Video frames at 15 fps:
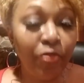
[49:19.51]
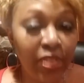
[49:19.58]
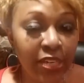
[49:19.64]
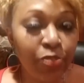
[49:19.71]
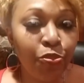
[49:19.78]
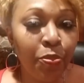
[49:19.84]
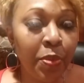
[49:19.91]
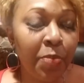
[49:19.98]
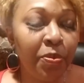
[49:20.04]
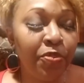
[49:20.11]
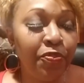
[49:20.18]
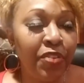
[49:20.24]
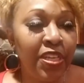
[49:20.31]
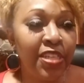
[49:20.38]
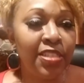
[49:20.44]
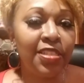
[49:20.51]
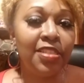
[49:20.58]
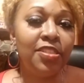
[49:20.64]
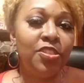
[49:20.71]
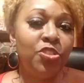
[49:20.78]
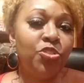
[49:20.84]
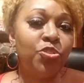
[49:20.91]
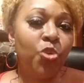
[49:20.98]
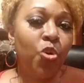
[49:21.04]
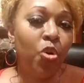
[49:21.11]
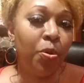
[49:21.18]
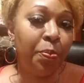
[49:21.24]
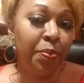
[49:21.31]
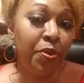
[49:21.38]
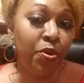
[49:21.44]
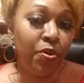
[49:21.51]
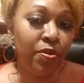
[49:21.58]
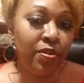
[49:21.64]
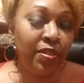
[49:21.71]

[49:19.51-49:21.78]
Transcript: the neediness, and I need to hear